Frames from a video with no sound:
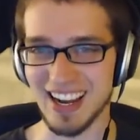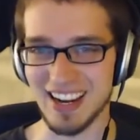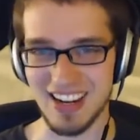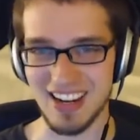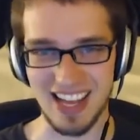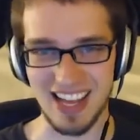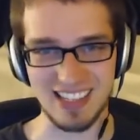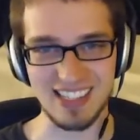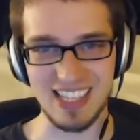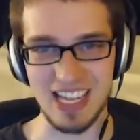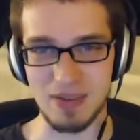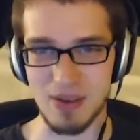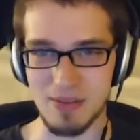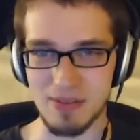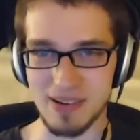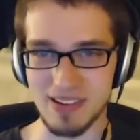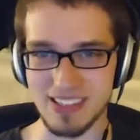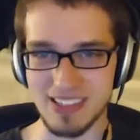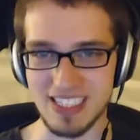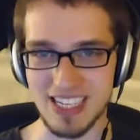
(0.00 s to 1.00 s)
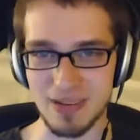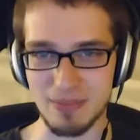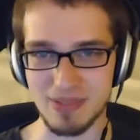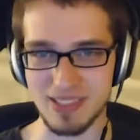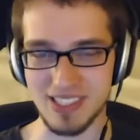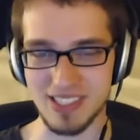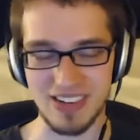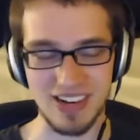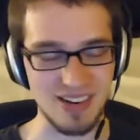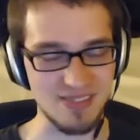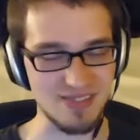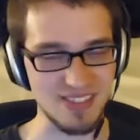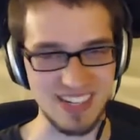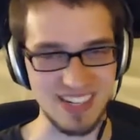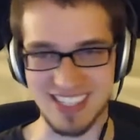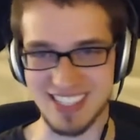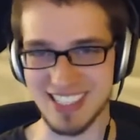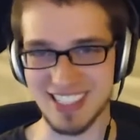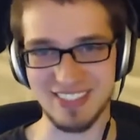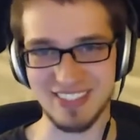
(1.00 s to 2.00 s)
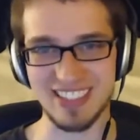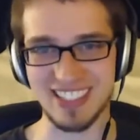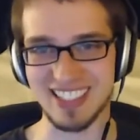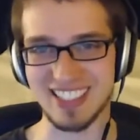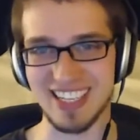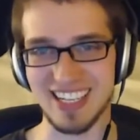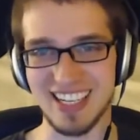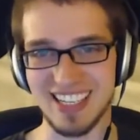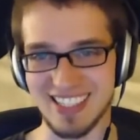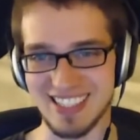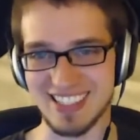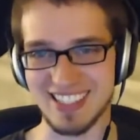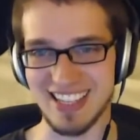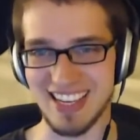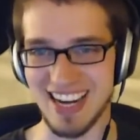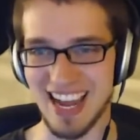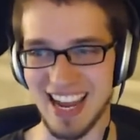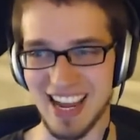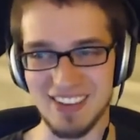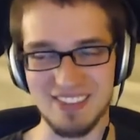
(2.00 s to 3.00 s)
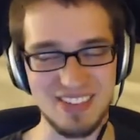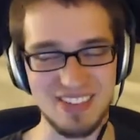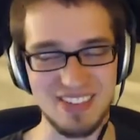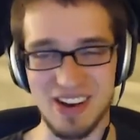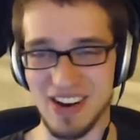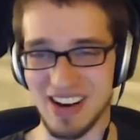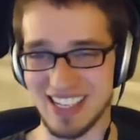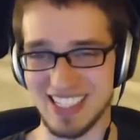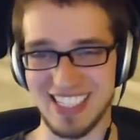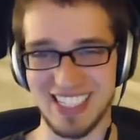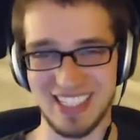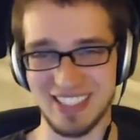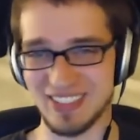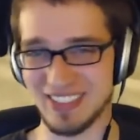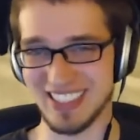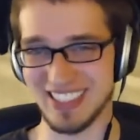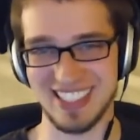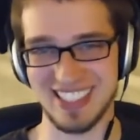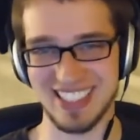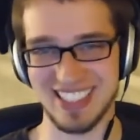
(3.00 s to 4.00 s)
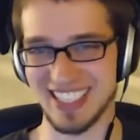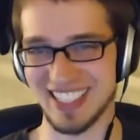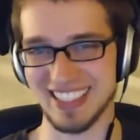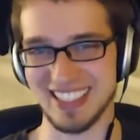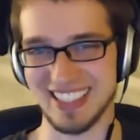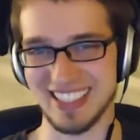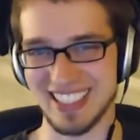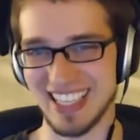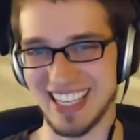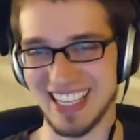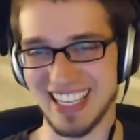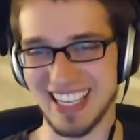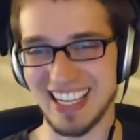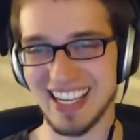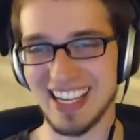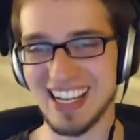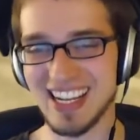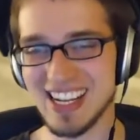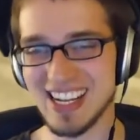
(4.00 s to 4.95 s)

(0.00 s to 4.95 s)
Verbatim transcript: next time I post an episode, I'm going to see what it does, and I have no idea what it's going to look like,